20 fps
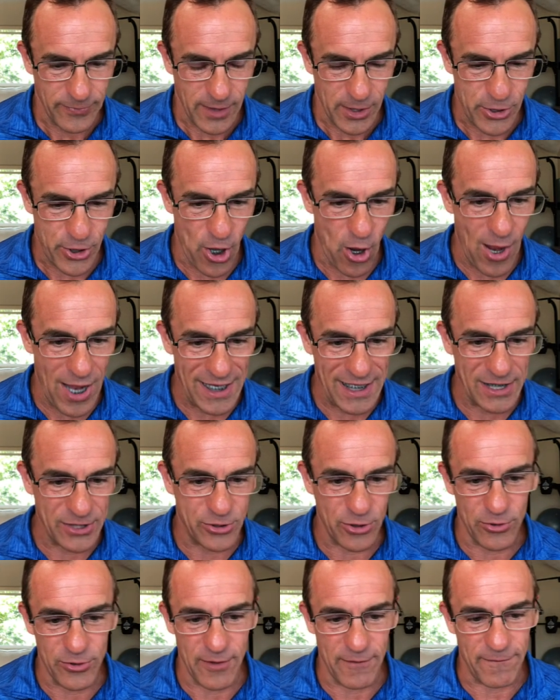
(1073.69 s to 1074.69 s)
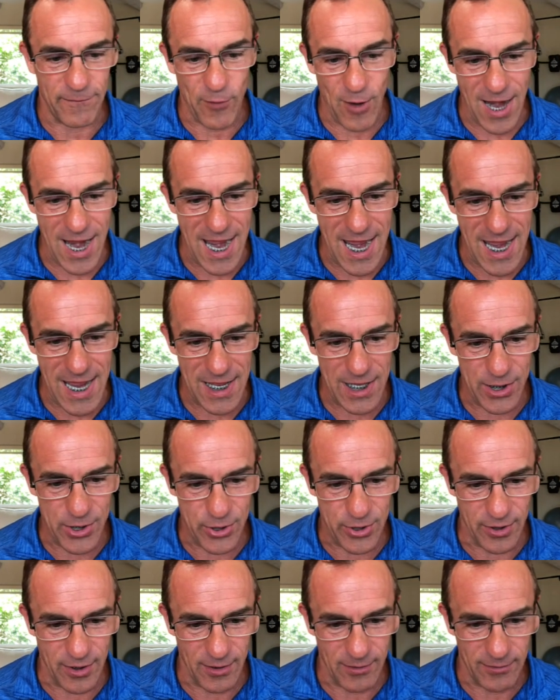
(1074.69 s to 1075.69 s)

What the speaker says: So I entered the phrase,